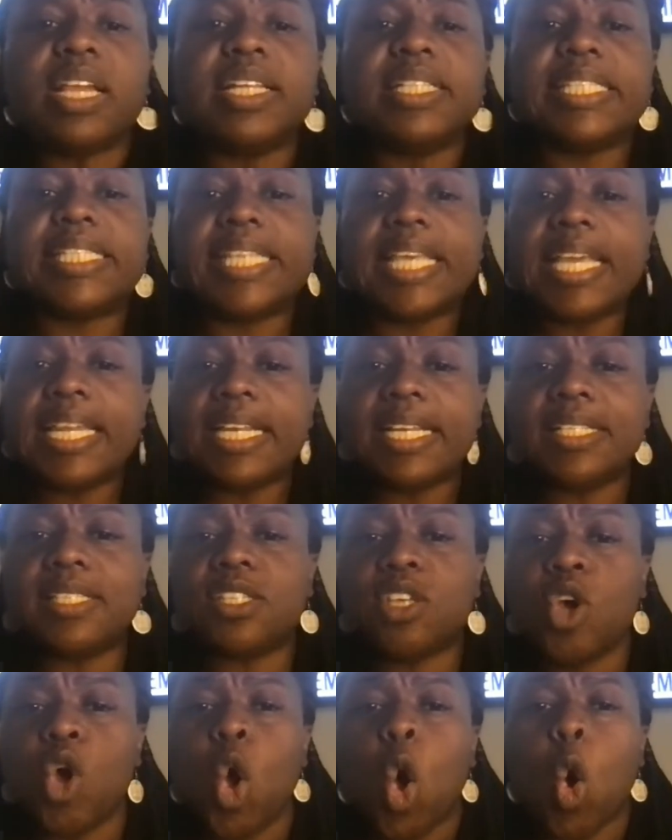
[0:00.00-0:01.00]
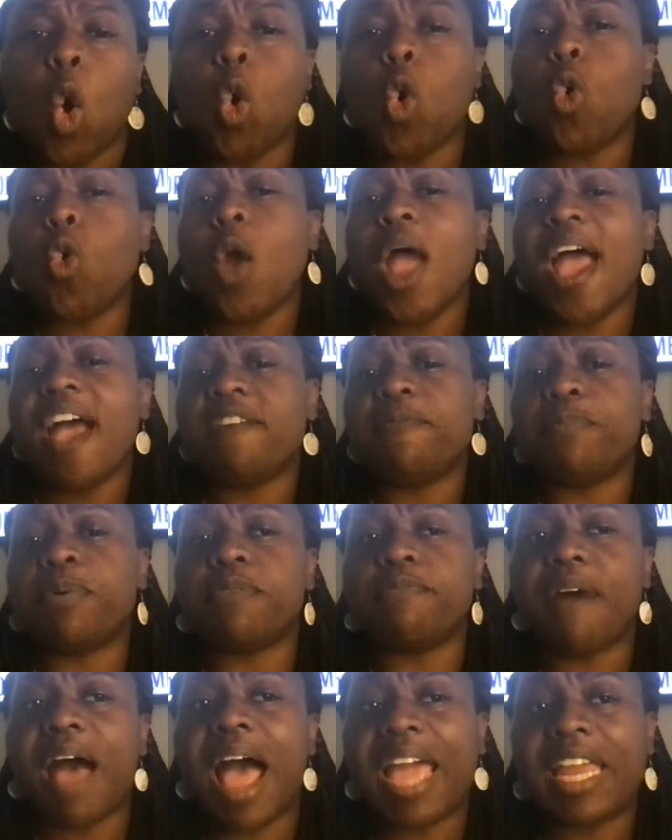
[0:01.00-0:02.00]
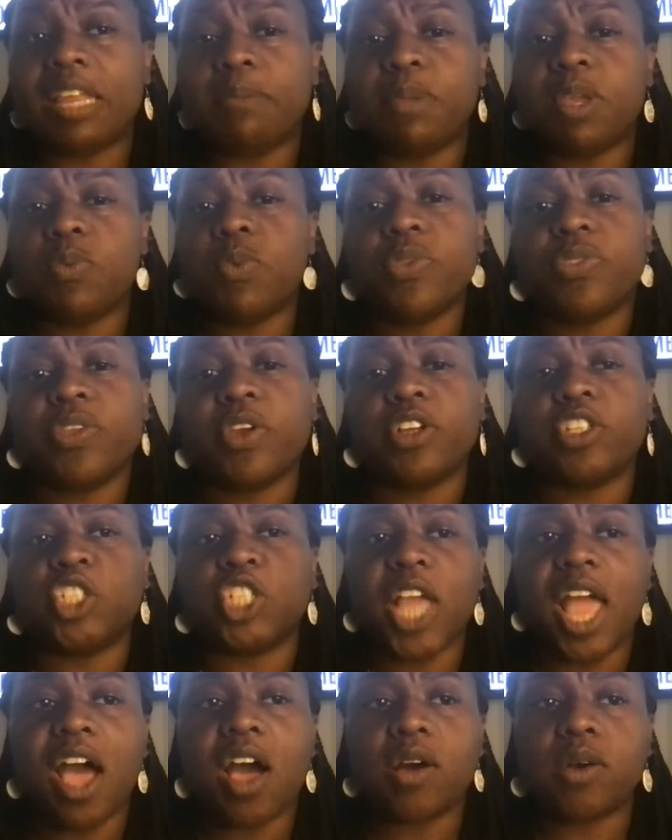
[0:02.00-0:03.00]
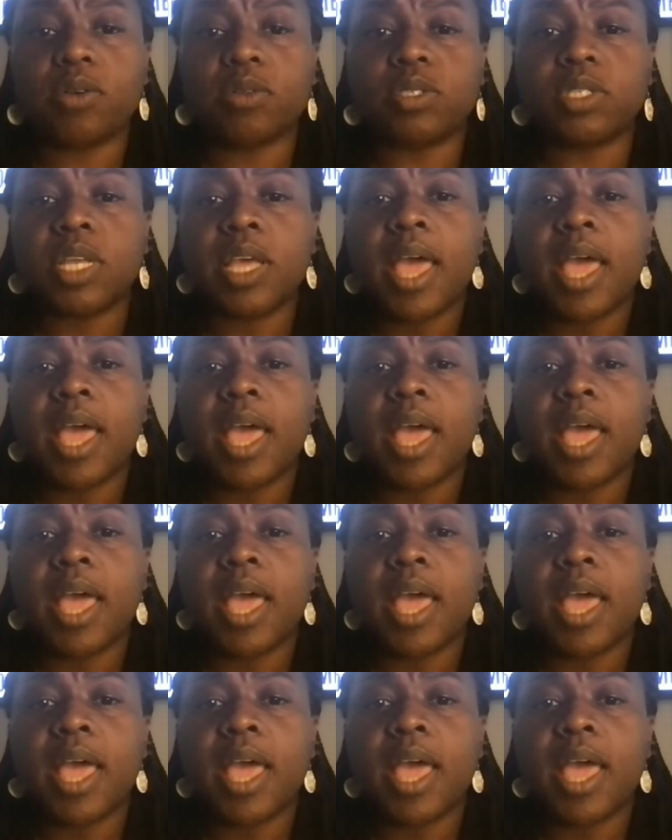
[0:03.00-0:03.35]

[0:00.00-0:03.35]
tenants who have provided me with their child's